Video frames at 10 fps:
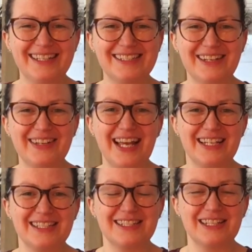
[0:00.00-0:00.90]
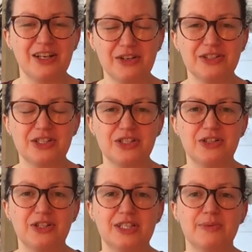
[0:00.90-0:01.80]
So yes, lots to
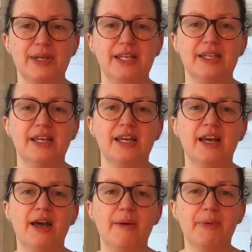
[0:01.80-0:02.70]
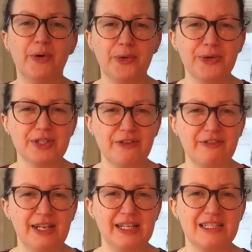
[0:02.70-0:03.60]
do this week, but also
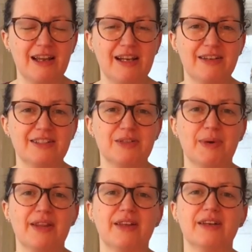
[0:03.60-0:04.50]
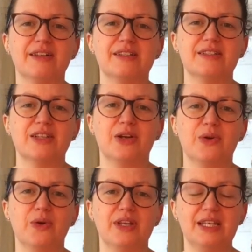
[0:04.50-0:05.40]
feeling slightly under the weather,
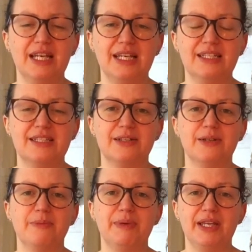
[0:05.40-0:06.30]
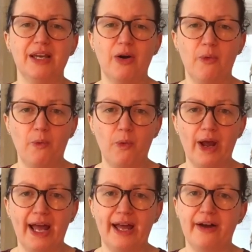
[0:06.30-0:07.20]
so need to be
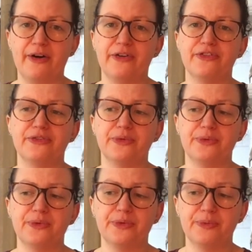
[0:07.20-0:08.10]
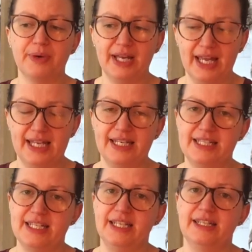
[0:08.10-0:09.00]
aware of my
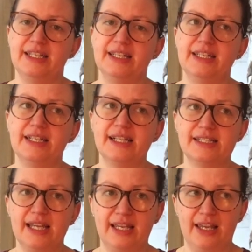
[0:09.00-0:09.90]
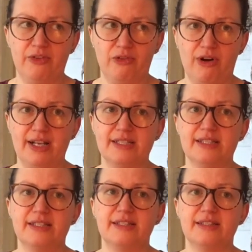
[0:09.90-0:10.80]
energy and taking
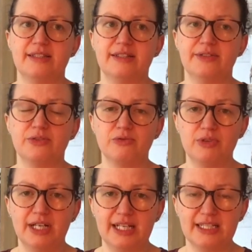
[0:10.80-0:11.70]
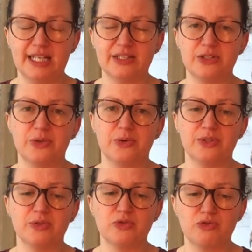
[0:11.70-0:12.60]
rests. It was a really intense
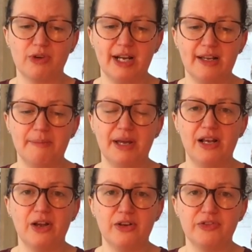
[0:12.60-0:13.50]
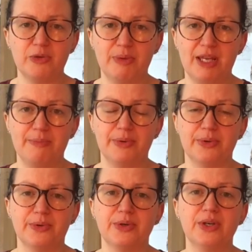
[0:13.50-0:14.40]
course. It was great. I met a load of new
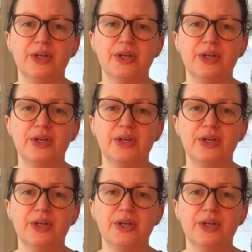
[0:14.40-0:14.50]
people.